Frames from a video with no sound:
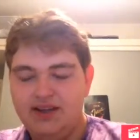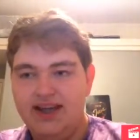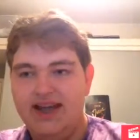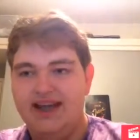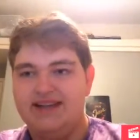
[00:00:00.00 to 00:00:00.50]

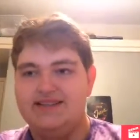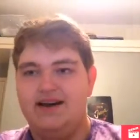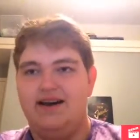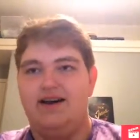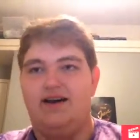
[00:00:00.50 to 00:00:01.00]
And
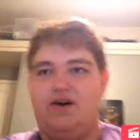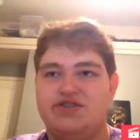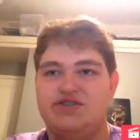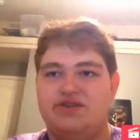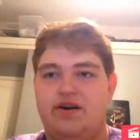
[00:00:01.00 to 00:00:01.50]

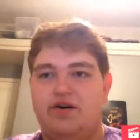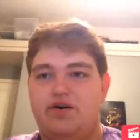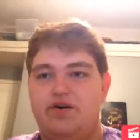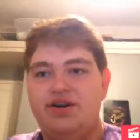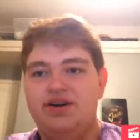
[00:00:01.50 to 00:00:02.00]

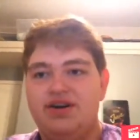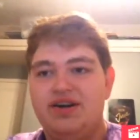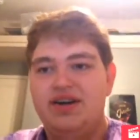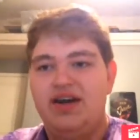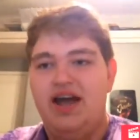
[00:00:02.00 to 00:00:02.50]
also,
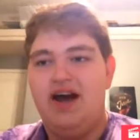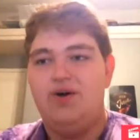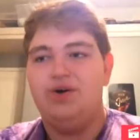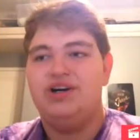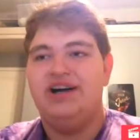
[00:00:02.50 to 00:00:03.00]

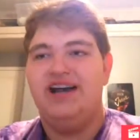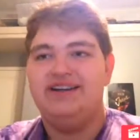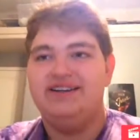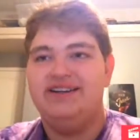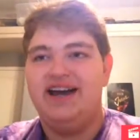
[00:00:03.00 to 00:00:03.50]
our
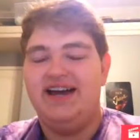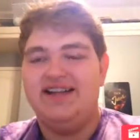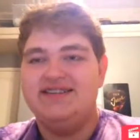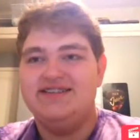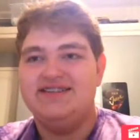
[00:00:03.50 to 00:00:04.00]

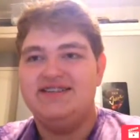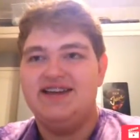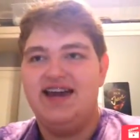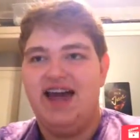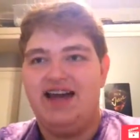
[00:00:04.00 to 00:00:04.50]
internet
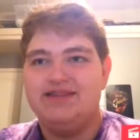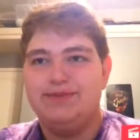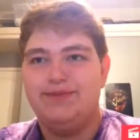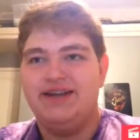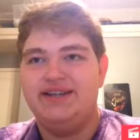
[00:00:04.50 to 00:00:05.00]
has
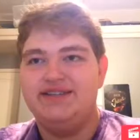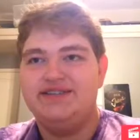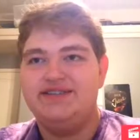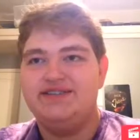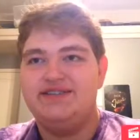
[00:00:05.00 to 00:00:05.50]
been
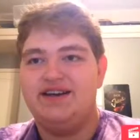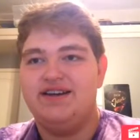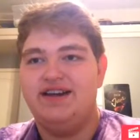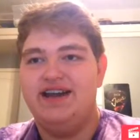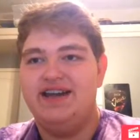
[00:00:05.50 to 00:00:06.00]

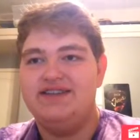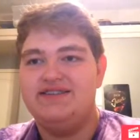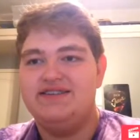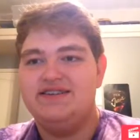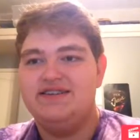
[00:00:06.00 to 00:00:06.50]
sucking
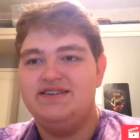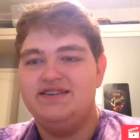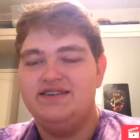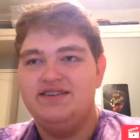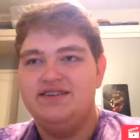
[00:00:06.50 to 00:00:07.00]
it
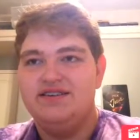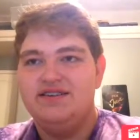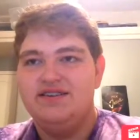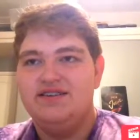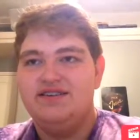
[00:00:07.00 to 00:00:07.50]

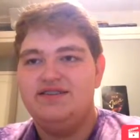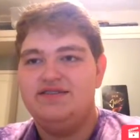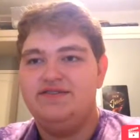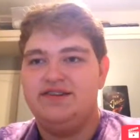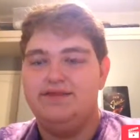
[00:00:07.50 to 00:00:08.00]

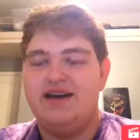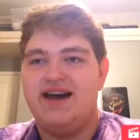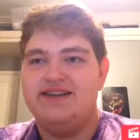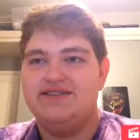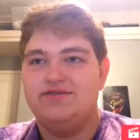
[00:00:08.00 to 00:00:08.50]
for the
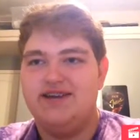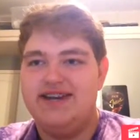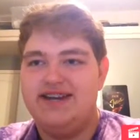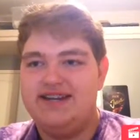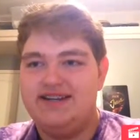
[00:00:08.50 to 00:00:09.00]
past
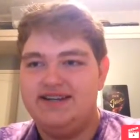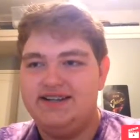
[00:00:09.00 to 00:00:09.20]
week,